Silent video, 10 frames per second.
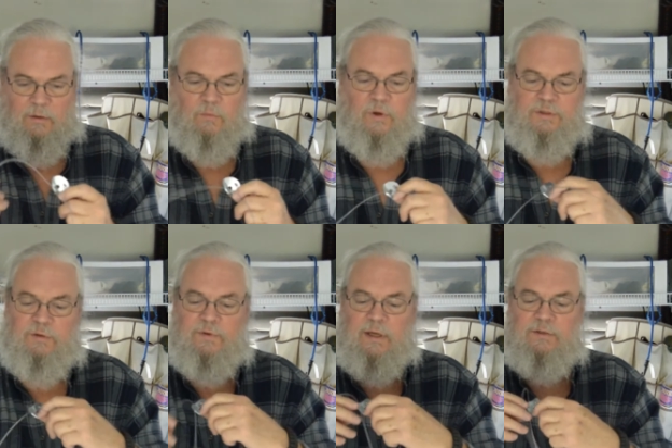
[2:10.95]
Once
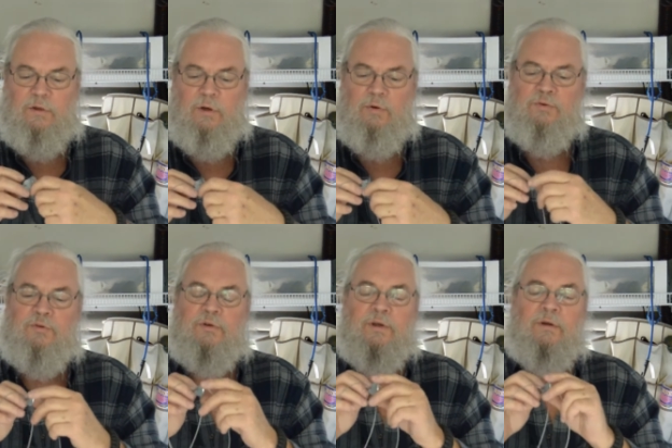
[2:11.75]
you've got your holes
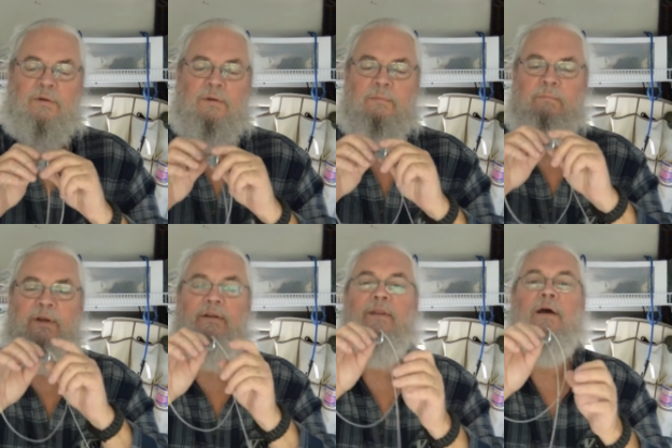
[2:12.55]
drilled, bend